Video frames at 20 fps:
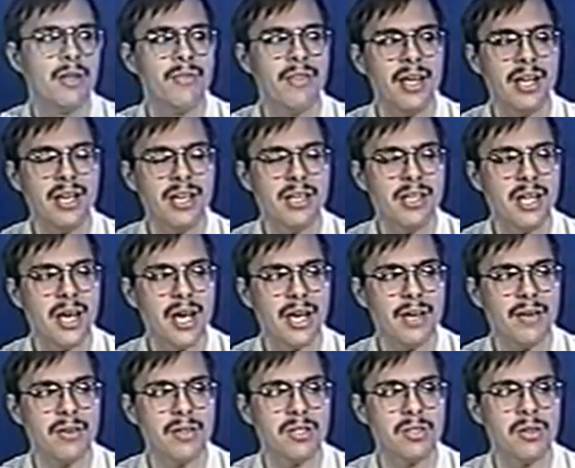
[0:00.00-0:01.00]
If they didn't
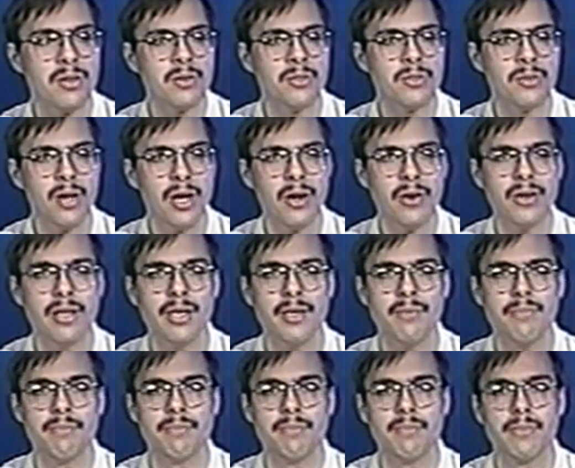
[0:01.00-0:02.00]
die of
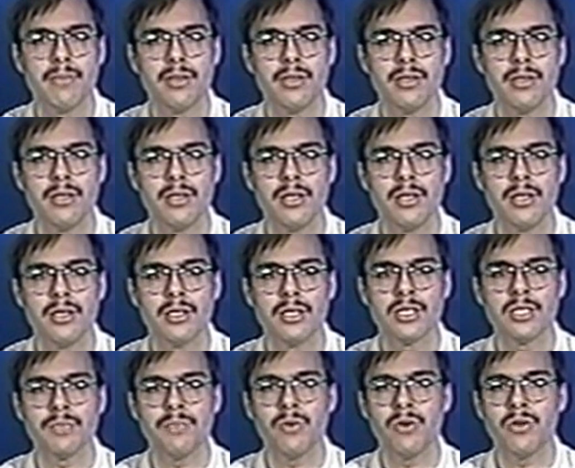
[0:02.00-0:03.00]
drowning,
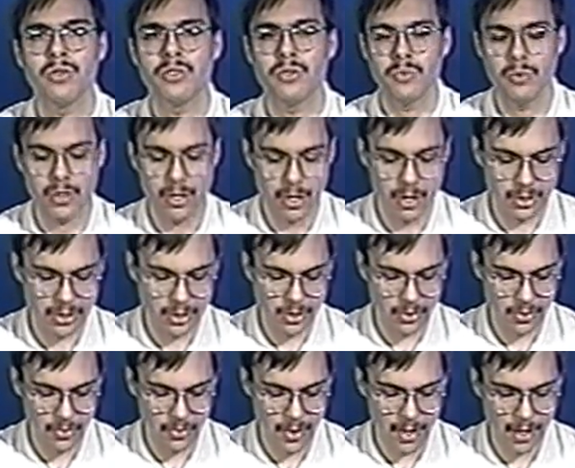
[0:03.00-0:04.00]
exposure would
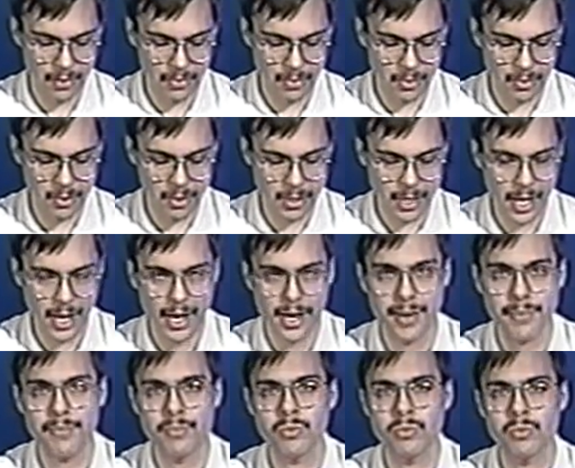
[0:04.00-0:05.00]
also
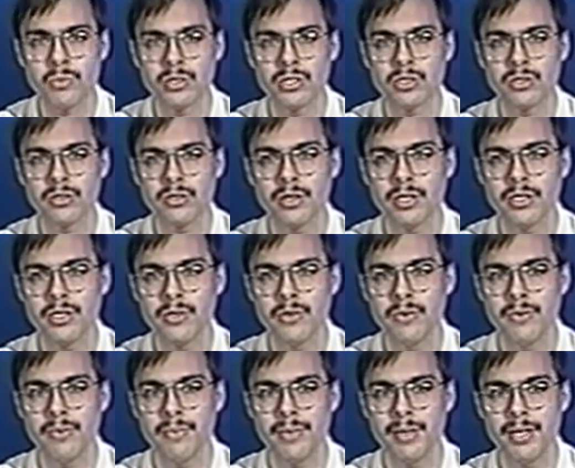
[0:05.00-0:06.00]
would surely
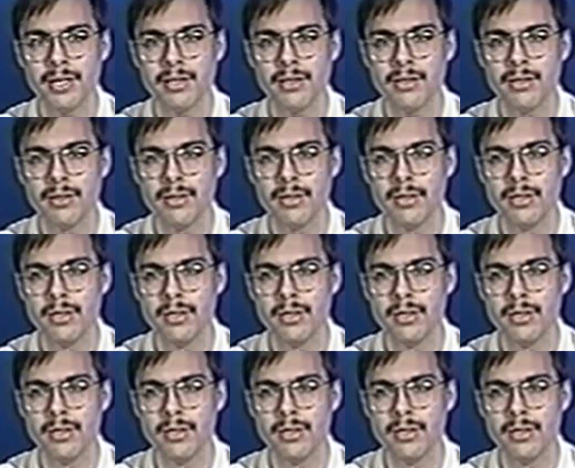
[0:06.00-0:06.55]
do them in.